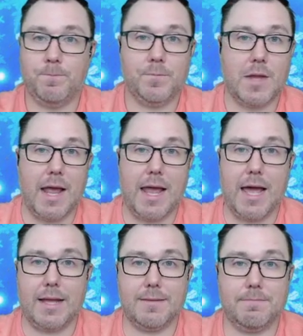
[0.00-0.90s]

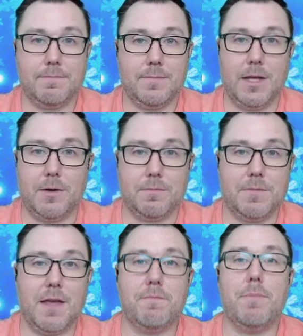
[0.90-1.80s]
I
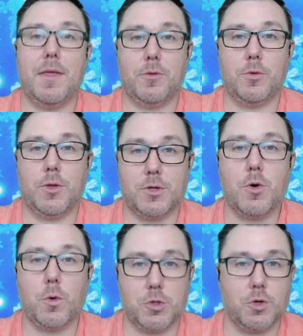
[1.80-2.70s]
they've been through their
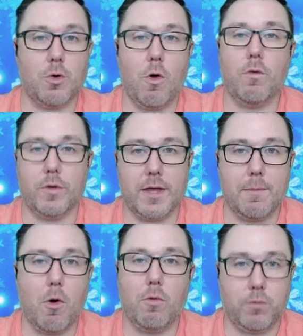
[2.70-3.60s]
torture over them.
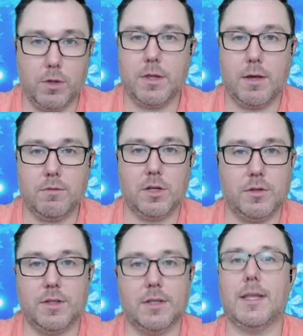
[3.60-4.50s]
Hopefully they've
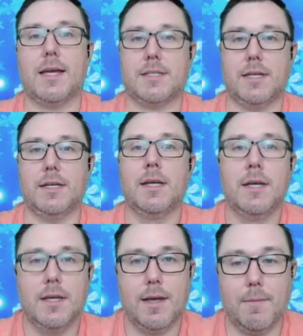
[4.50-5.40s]
learned their lesson.
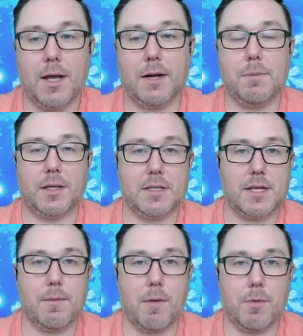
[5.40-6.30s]
Am I going to pick this
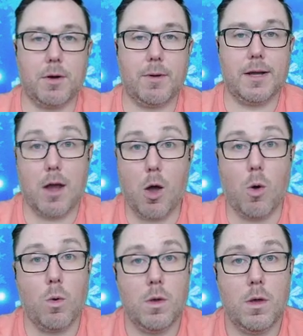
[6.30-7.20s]
game up right away?
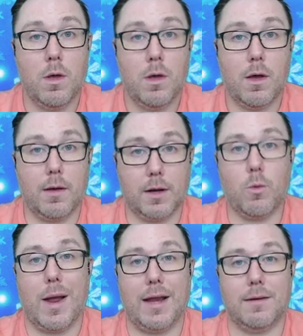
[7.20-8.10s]
No. I'm going to
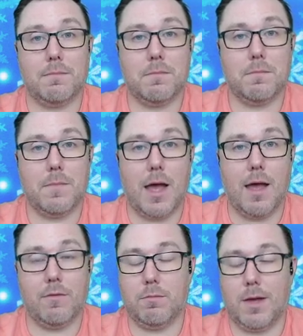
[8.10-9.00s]
wait. I
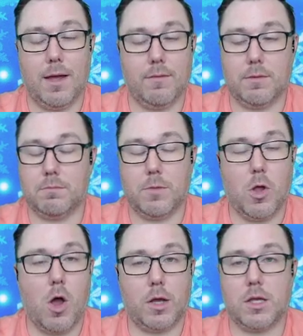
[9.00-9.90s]
have a
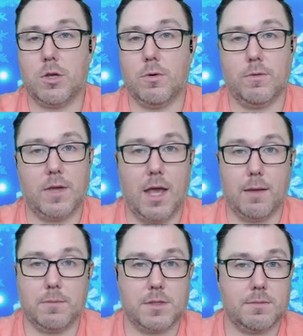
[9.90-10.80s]
long queue of
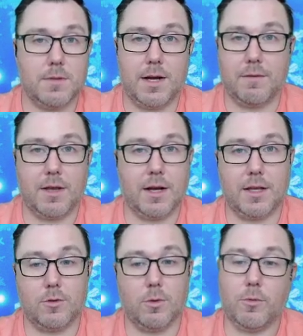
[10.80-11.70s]
games that I've got to
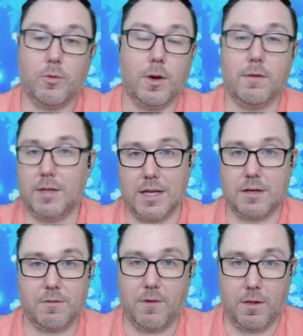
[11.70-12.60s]
get through before I even get
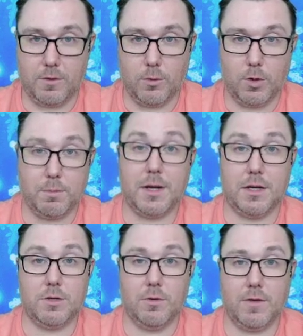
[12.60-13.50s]
to Fallen Order, but I
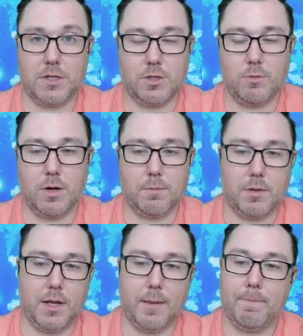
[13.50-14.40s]
do eventually want to play it.